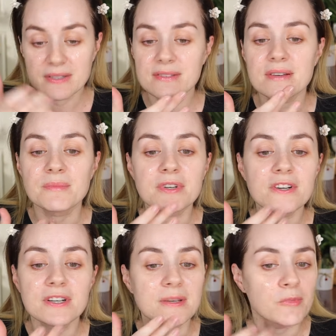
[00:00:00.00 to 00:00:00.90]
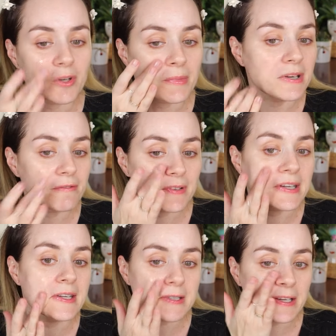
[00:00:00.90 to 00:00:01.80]
some cream on my
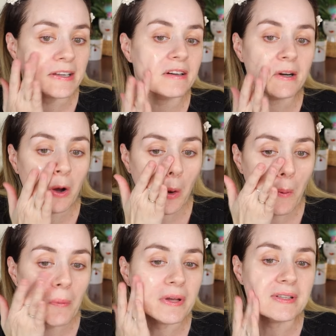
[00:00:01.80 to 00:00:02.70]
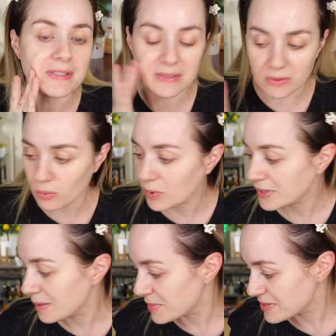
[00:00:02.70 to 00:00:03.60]
face. Like uh, it's, what
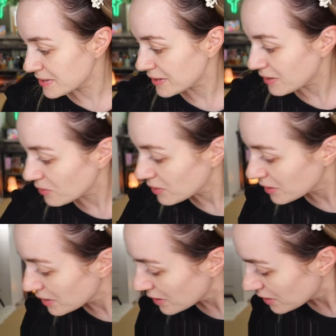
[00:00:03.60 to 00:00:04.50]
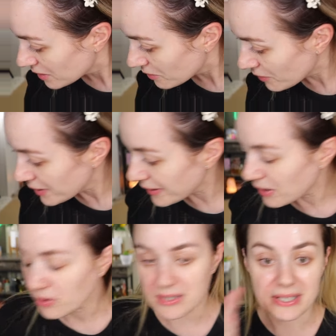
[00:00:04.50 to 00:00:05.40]
time is it now? Right
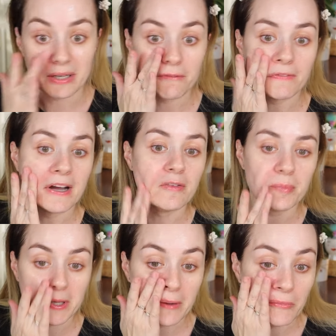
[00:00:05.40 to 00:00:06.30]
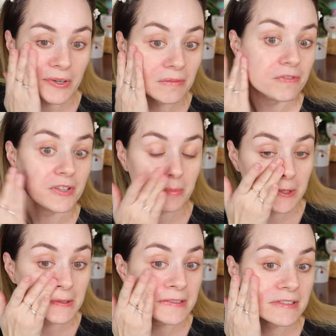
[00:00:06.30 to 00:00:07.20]
now it's like 5 p.m. when I'm
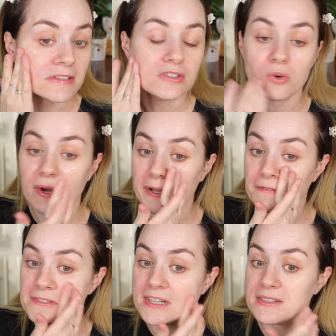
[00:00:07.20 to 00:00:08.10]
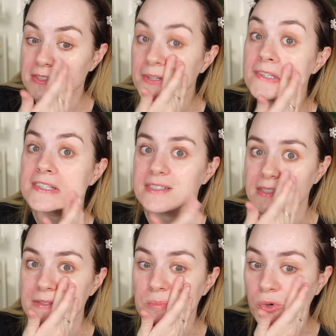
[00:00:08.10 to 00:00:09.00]
filming this. So I have sunscreen since
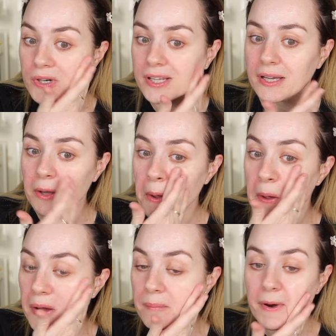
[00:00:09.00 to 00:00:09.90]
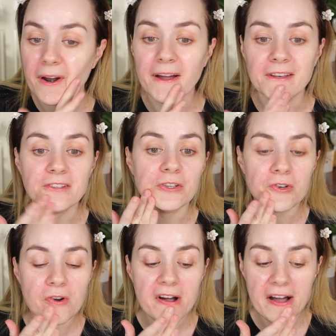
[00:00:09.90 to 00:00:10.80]
this morning, but I
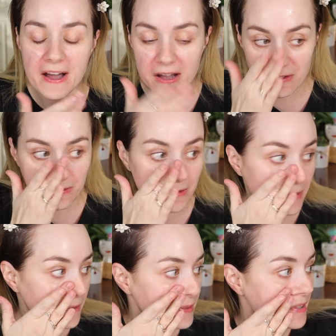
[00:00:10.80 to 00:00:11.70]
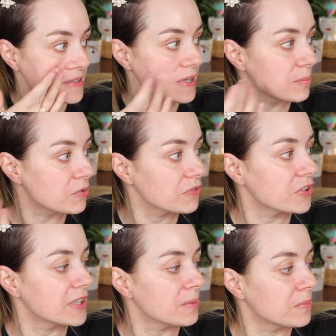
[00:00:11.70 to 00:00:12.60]
do have this type of
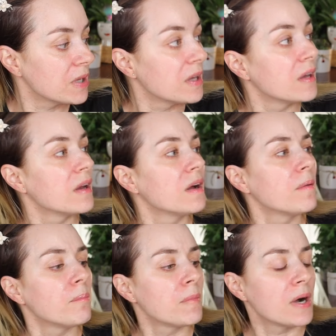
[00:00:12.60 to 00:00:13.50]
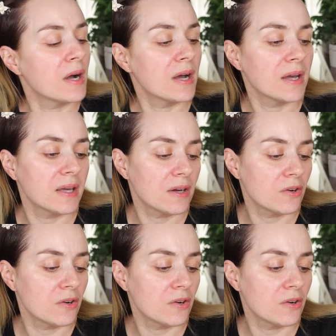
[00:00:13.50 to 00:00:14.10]
cream, my